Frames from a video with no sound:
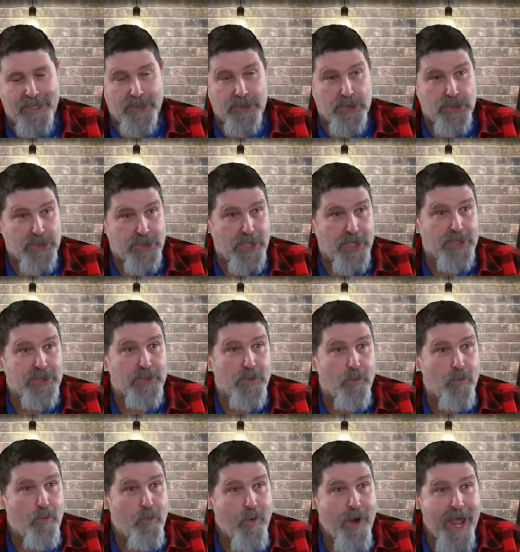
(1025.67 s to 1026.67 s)
such a
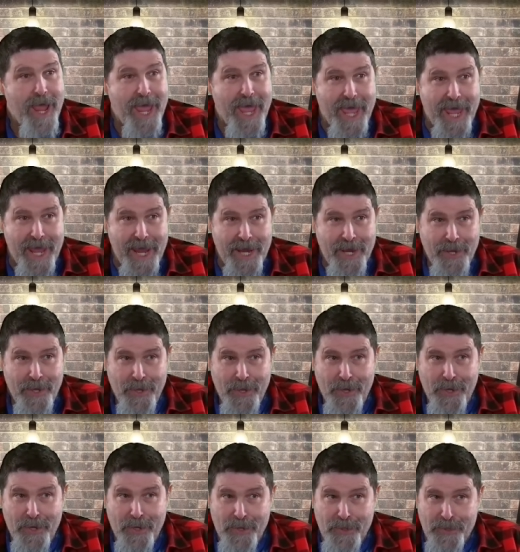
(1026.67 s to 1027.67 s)
way
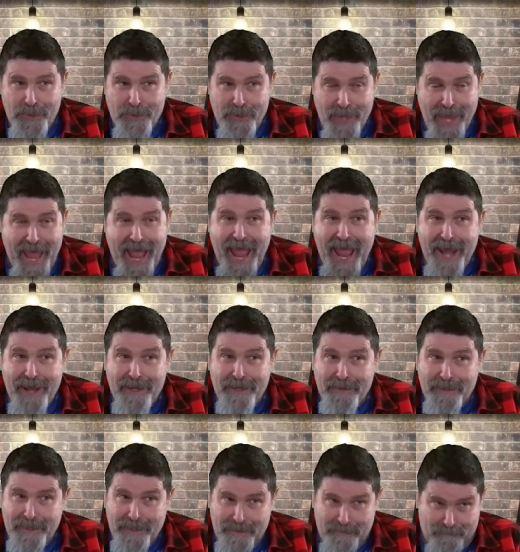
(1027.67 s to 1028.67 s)
that
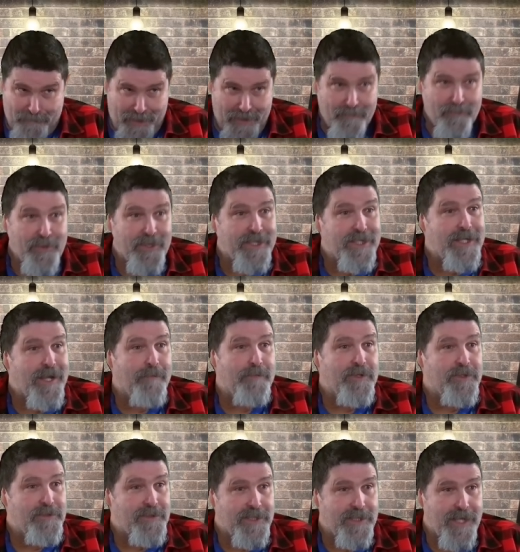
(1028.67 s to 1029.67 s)
people in
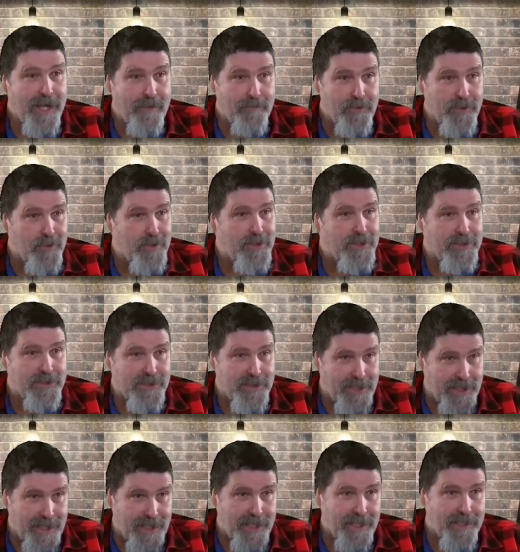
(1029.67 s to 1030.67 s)
WCW could
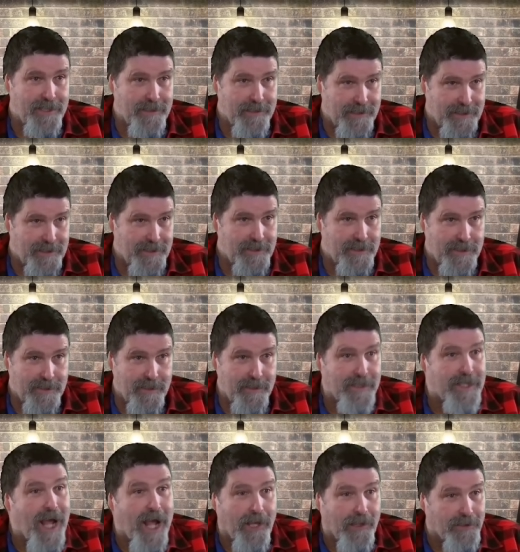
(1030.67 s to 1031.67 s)
see the
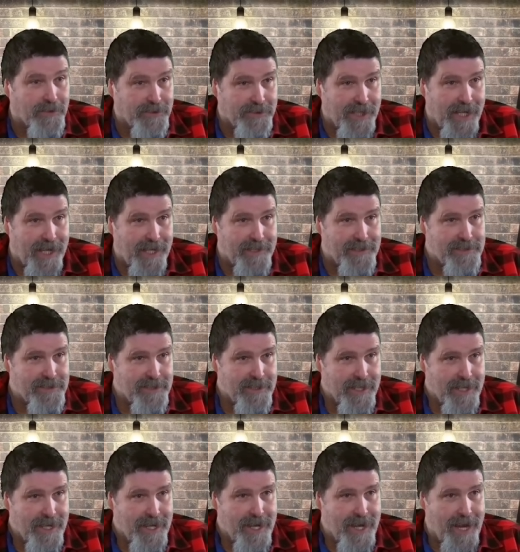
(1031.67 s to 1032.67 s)
dollar signs
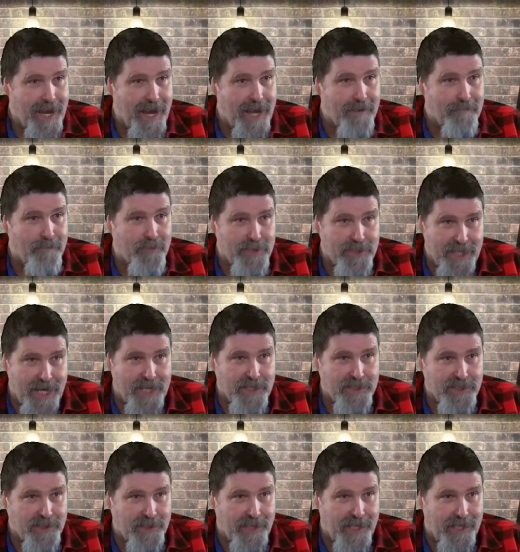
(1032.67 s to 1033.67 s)
and
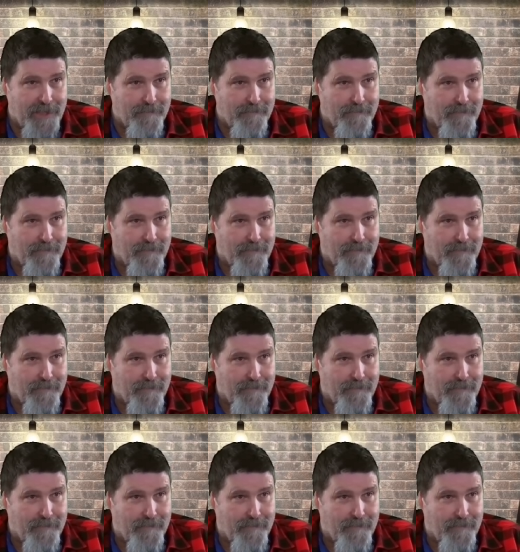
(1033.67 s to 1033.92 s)
potential in him.